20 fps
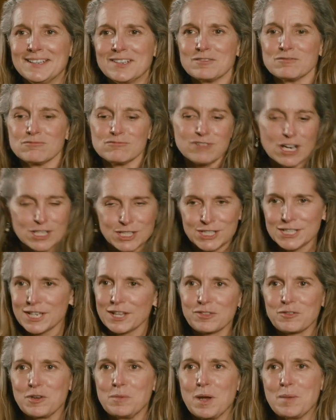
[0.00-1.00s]
rushing
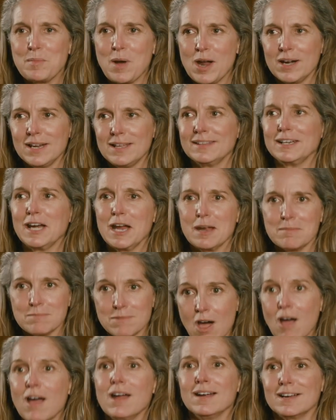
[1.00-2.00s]
through my body that I am
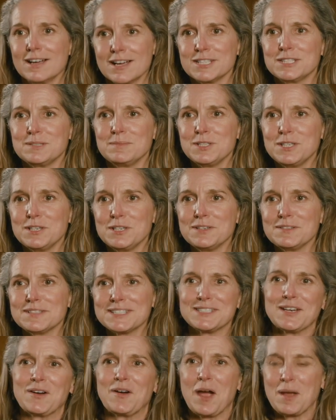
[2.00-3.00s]
not accustomed to,
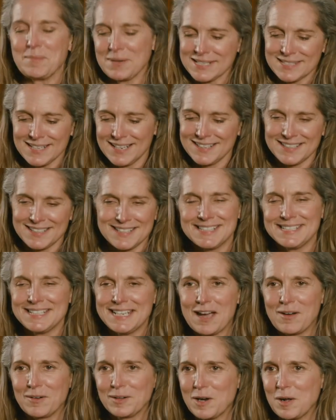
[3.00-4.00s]
so I'm excited to see
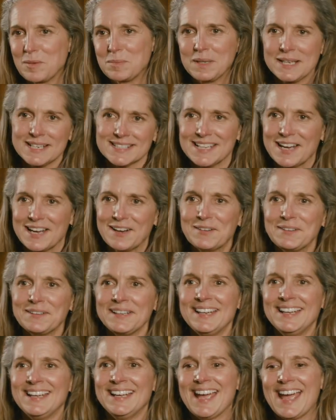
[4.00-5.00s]
how it all plays out,
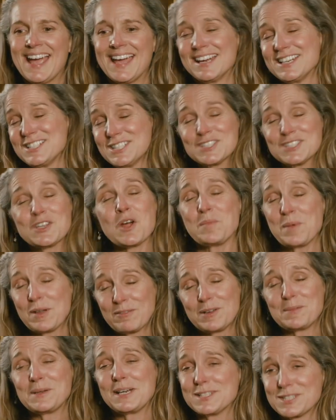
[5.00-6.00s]
and I just hope
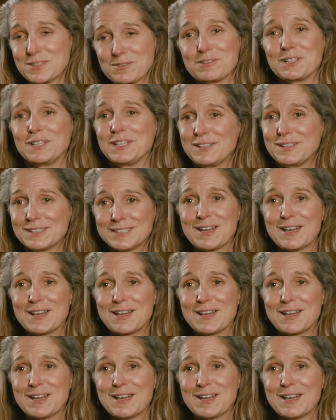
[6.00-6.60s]
everybody has a really good